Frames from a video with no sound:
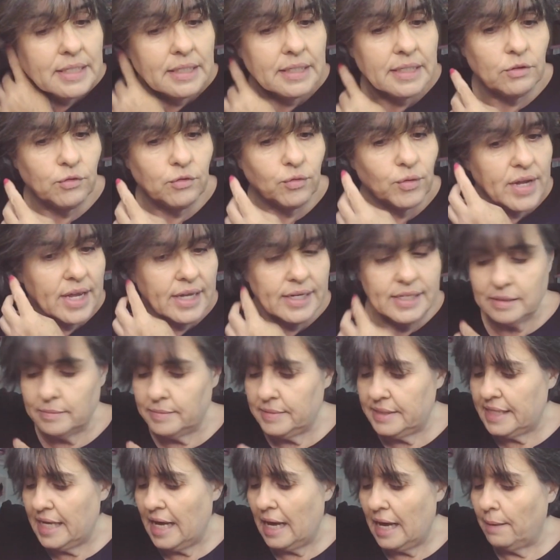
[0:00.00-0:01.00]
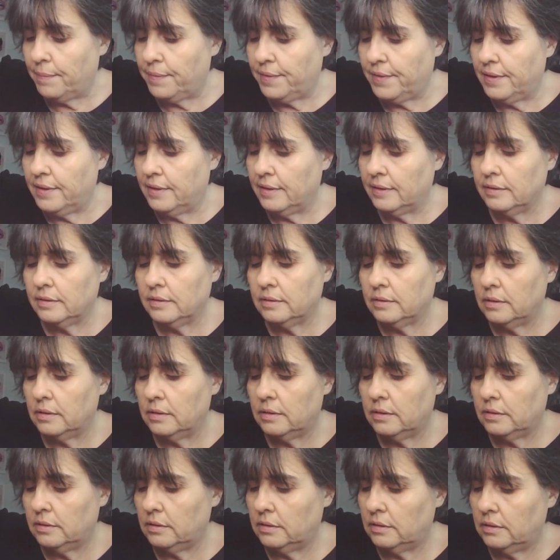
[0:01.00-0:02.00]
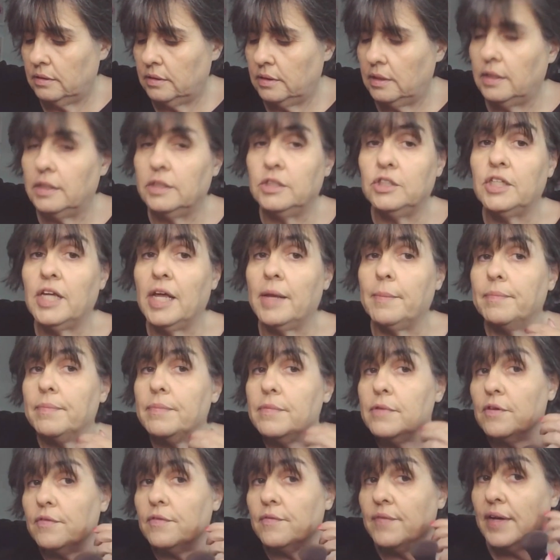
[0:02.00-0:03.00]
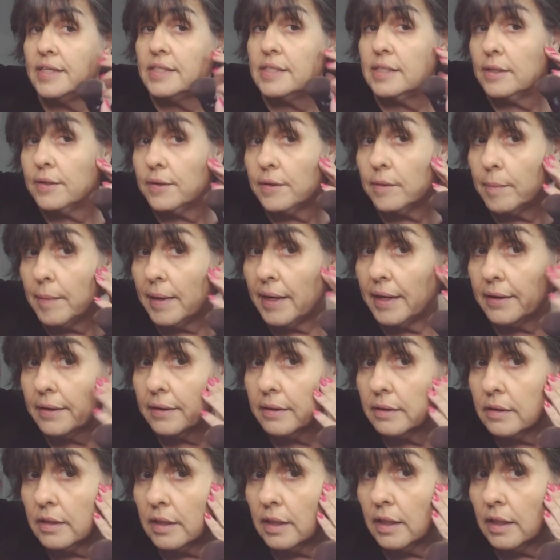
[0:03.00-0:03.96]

create some depth and shape your face a little better.